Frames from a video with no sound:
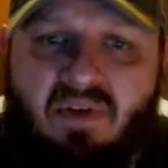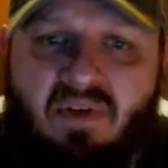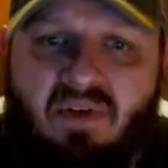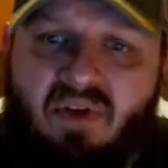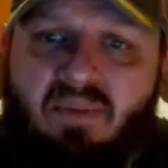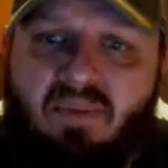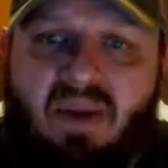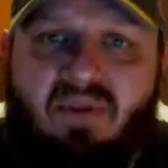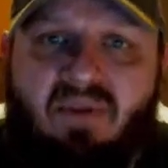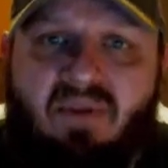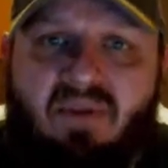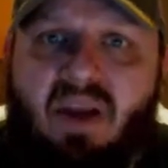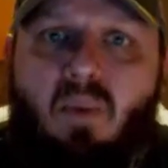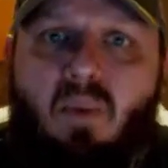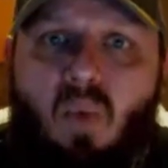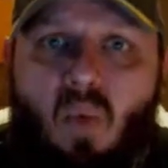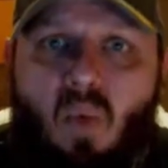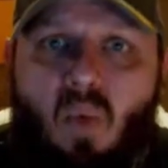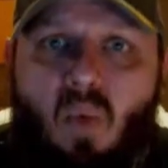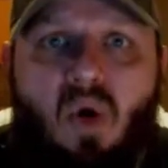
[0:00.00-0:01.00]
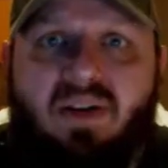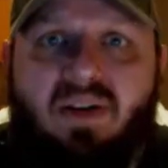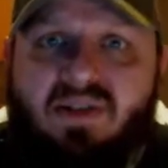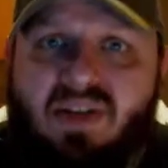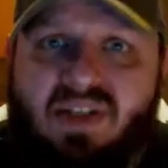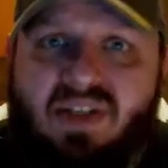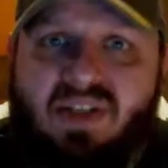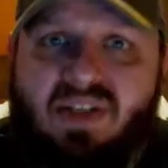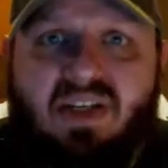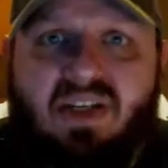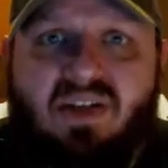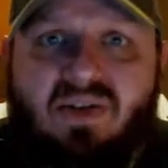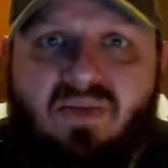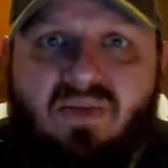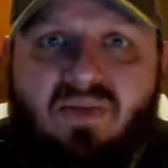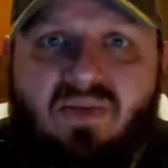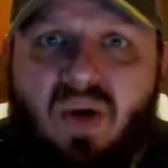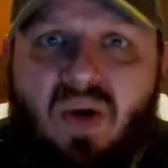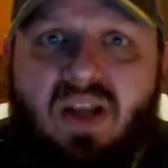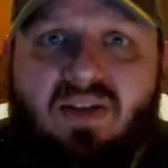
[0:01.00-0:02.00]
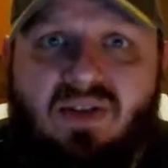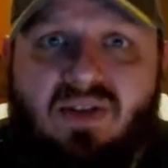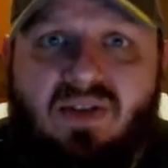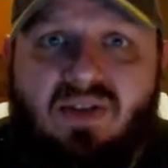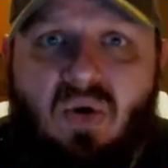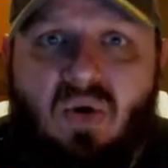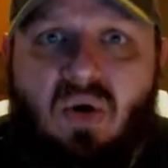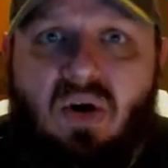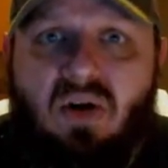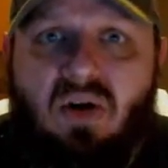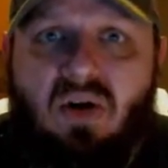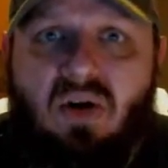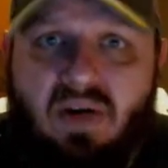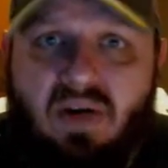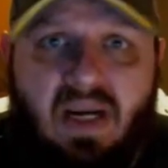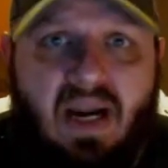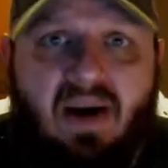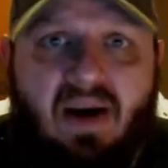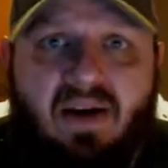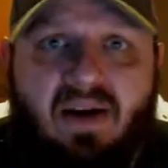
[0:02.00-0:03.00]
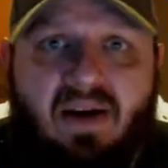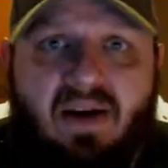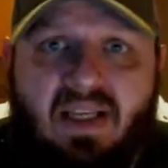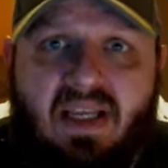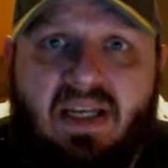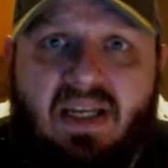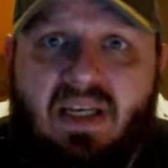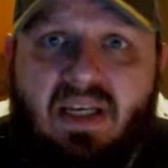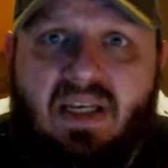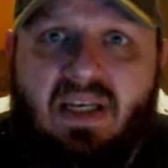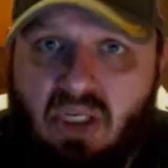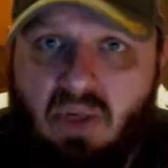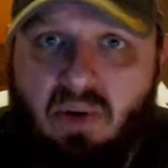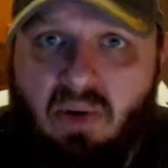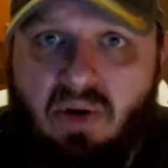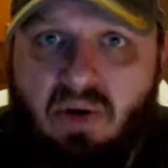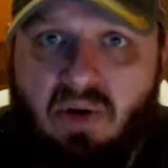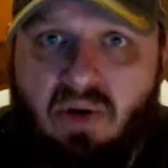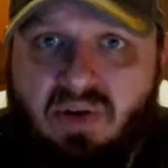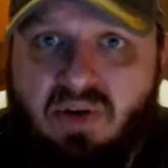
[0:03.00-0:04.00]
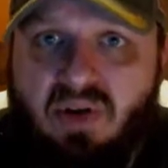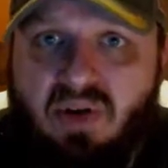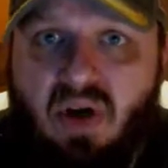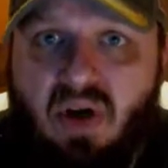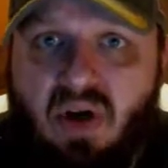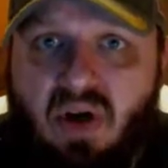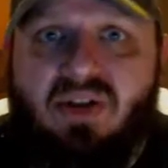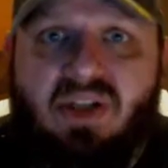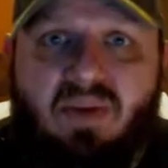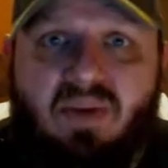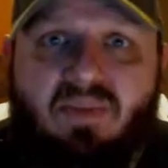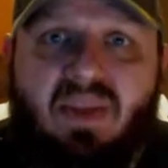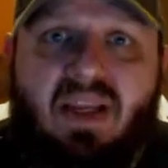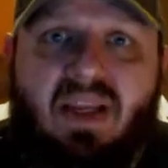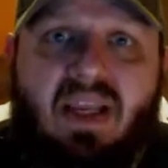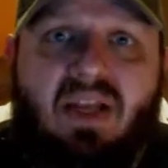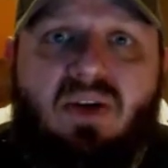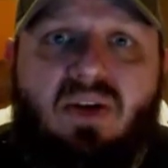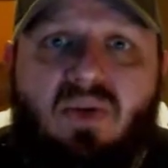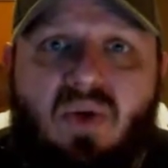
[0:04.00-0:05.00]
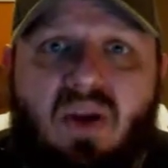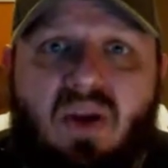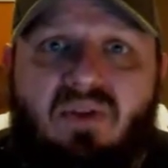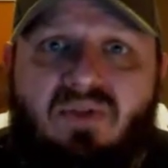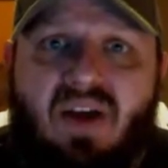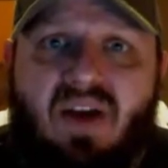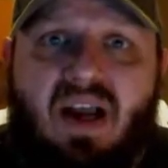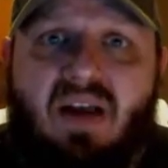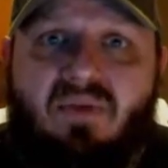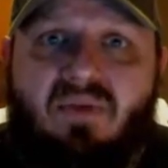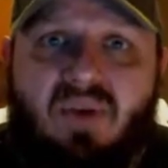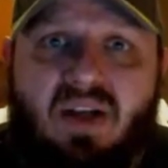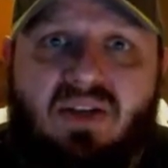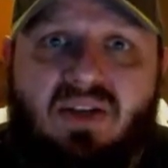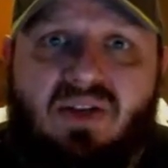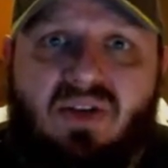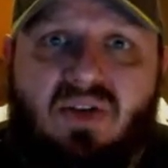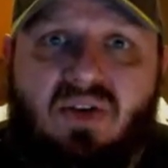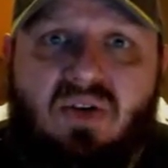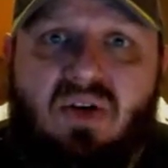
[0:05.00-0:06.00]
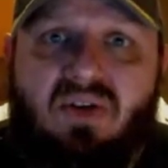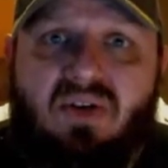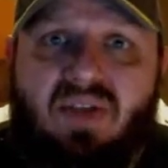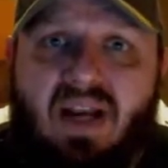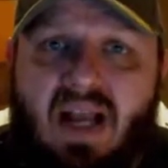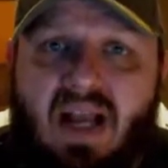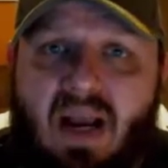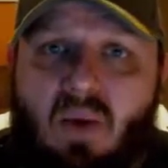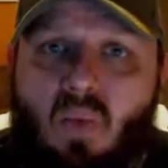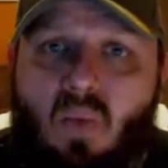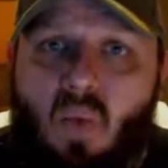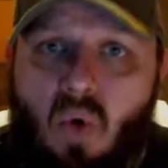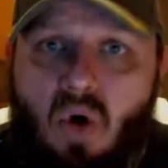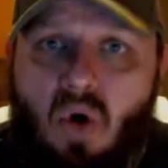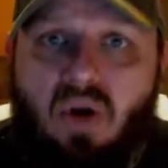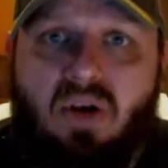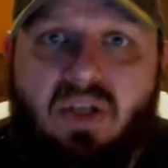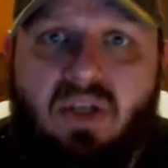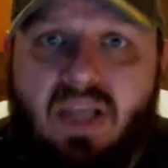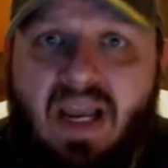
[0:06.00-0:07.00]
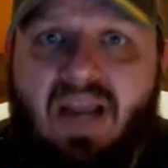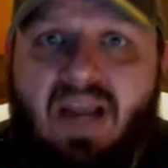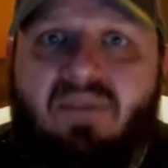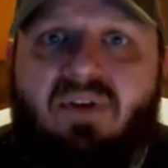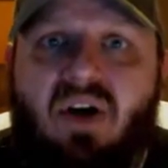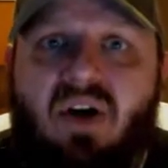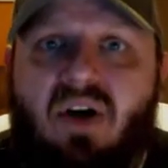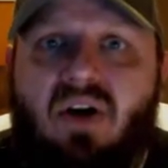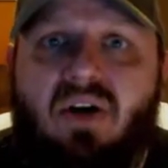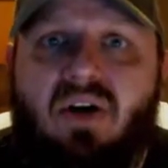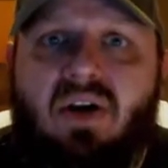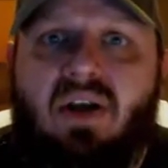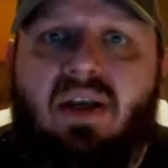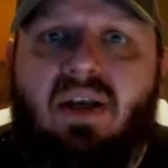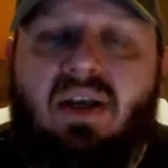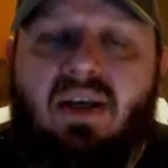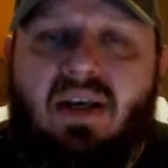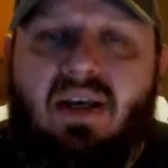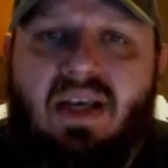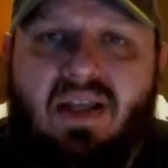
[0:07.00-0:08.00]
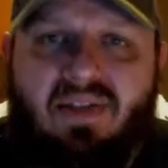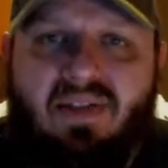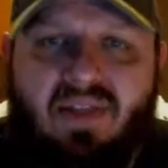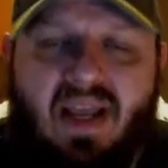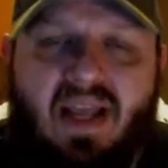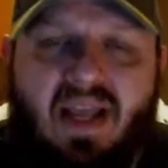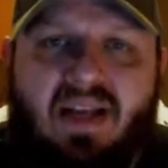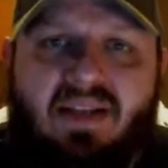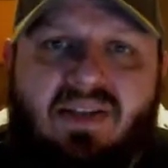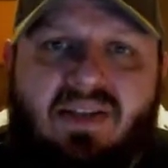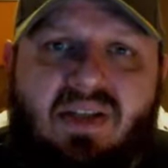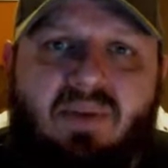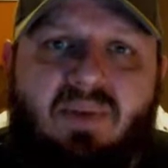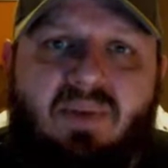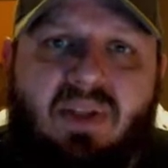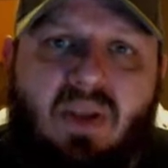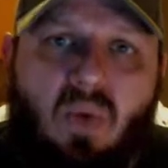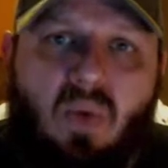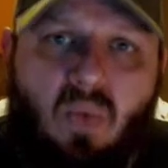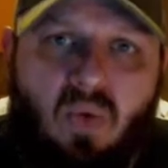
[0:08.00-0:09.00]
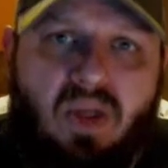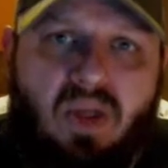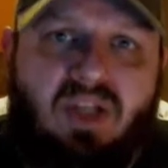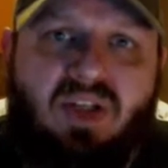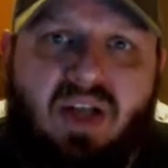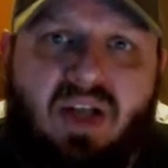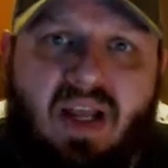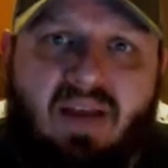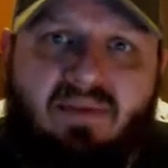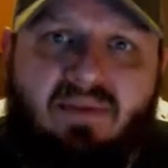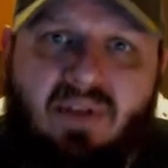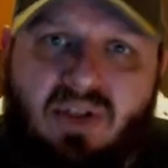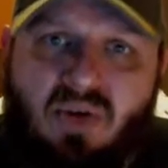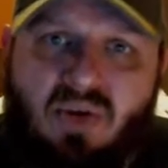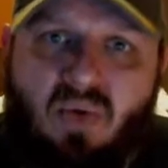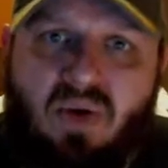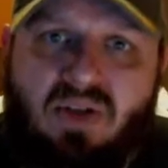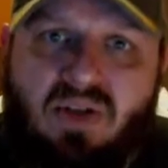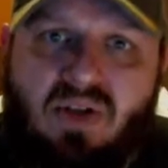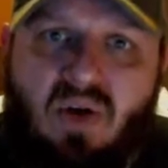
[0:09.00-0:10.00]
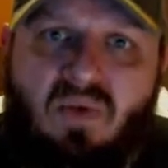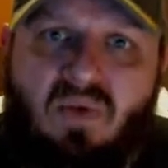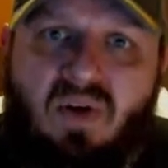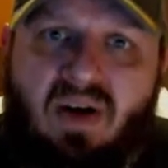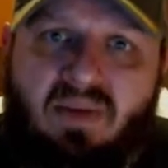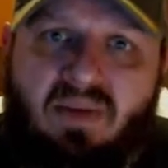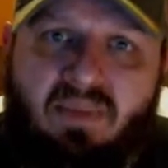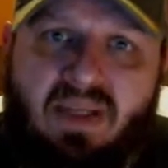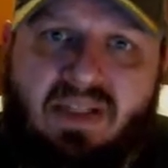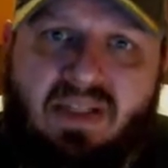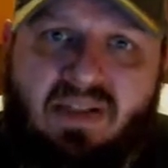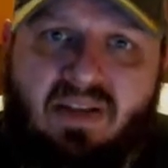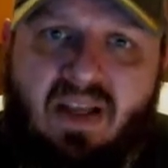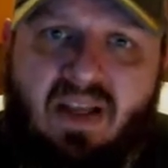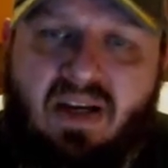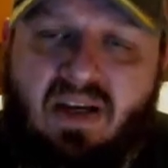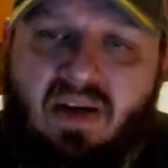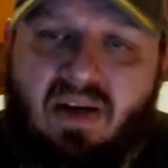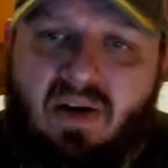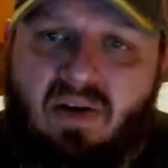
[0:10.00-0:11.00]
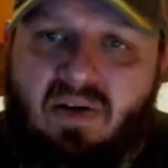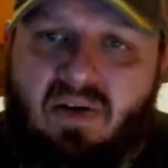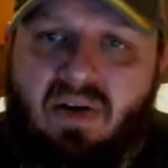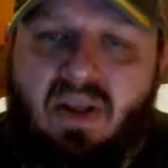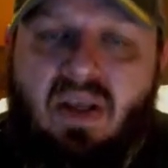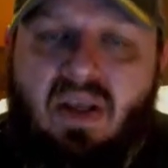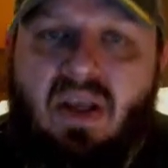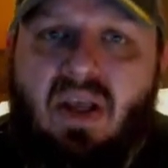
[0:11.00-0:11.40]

If I'm giving up one six red star guaranteed to turn something into a five red star that I want to have turned, that is something that we should have the choice over and be selected on.